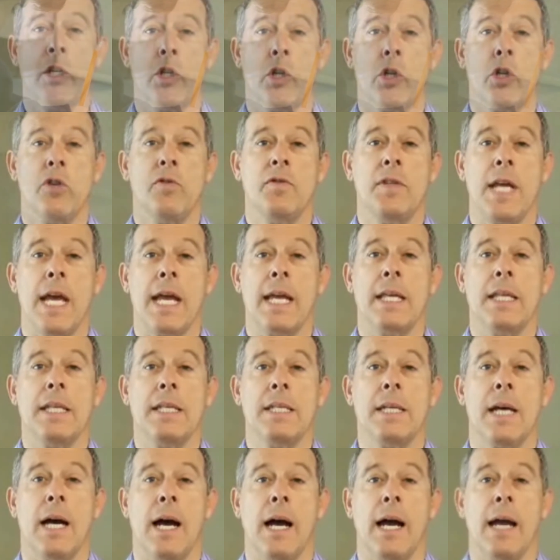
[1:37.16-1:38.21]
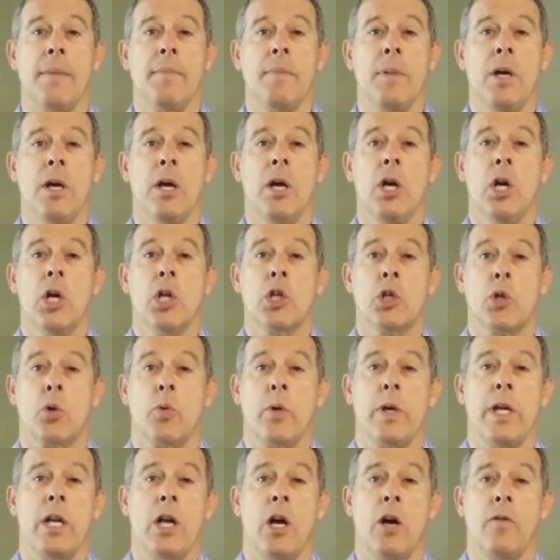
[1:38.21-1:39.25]
sure you've taken the time to
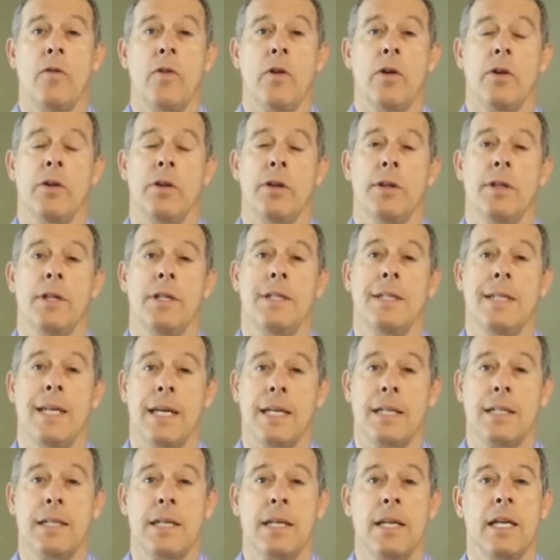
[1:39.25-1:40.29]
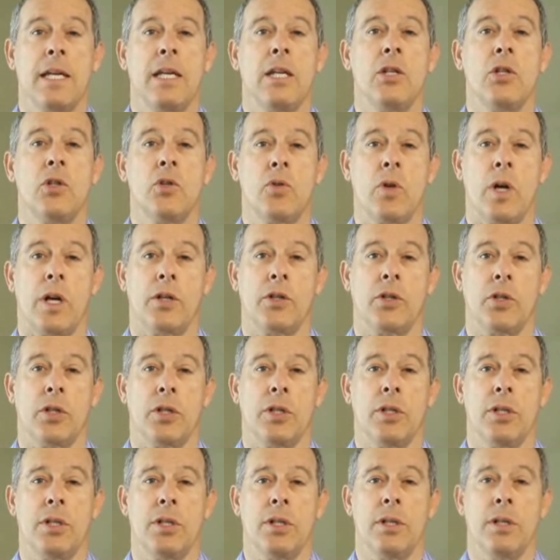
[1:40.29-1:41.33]
read over the testing
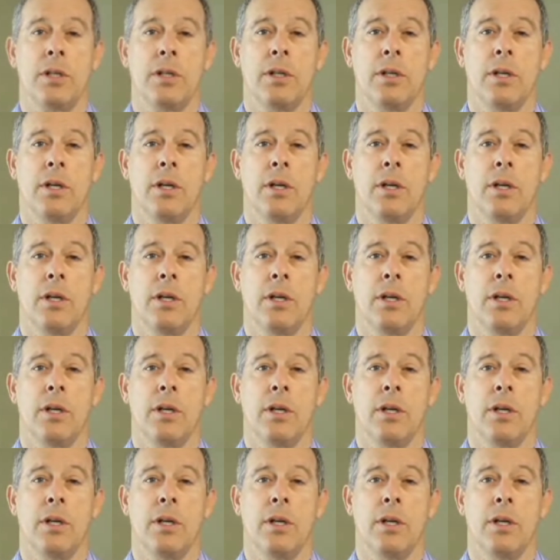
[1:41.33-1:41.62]
instructions